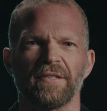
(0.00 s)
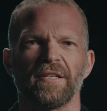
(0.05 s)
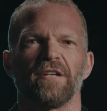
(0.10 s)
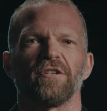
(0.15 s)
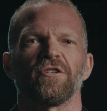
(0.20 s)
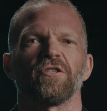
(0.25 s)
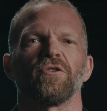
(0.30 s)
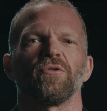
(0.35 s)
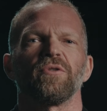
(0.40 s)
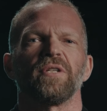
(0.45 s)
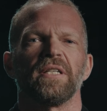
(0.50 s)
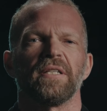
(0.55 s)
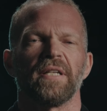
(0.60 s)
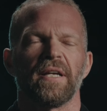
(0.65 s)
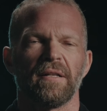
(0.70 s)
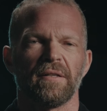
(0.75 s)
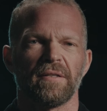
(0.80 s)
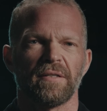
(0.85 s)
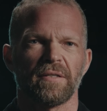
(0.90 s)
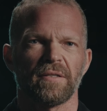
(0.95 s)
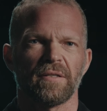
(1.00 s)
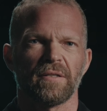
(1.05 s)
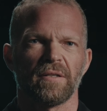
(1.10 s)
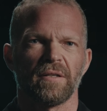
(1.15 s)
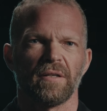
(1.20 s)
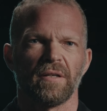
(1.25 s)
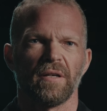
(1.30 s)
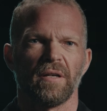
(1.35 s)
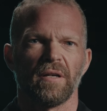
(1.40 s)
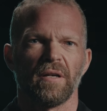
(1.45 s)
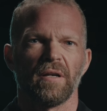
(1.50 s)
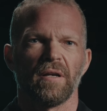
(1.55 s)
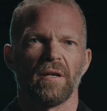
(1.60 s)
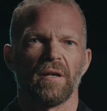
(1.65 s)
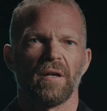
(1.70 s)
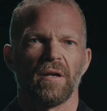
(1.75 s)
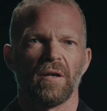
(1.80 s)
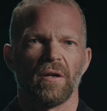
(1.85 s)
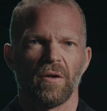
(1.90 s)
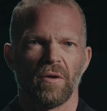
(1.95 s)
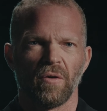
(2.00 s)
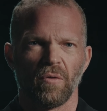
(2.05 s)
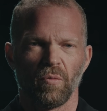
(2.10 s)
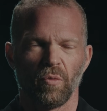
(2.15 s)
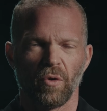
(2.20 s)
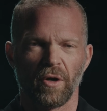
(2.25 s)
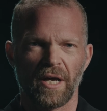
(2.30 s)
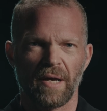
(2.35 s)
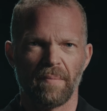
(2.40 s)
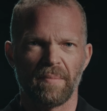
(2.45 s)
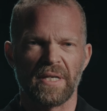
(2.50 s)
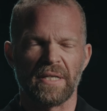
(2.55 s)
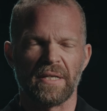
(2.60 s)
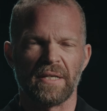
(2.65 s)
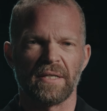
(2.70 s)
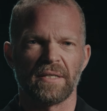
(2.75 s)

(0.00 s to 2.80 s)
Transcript: attention to details? What I mean